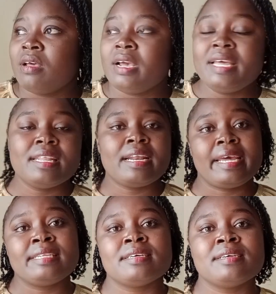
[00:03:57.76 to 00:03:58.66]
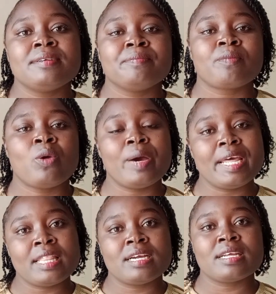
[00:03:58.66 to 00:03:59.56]
In the night,
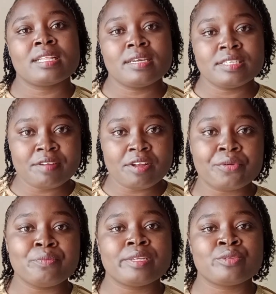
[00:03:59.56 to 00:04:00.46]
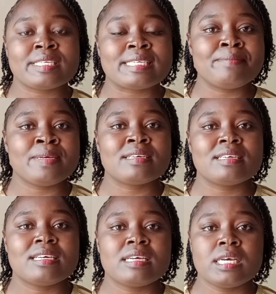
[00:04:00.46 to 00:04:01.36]
while his roommates were sleeping,
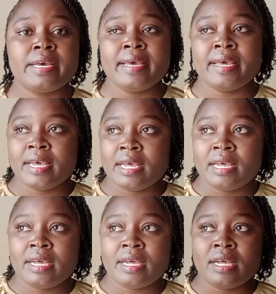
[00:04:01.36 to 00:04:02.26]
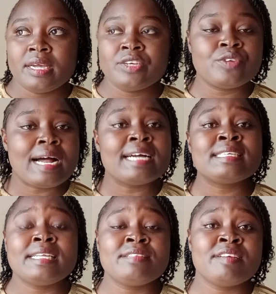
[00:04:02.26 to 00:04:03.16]
he dragged
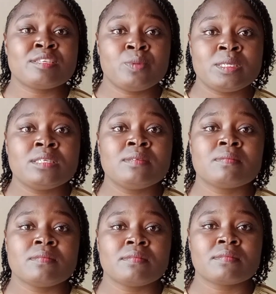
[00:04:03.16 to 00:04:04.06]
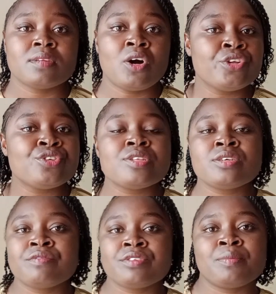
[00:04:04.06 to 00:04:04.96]
Sylvia's body onto the
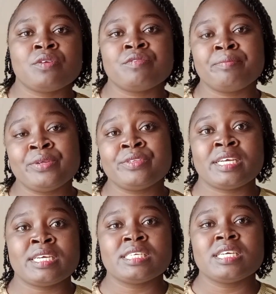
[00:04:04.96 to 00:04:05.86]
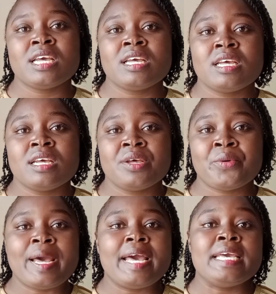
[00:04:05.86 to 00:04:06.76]
rooftop of the building,
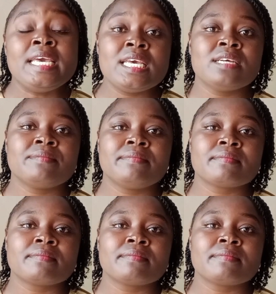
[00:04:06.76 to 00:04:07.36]
where he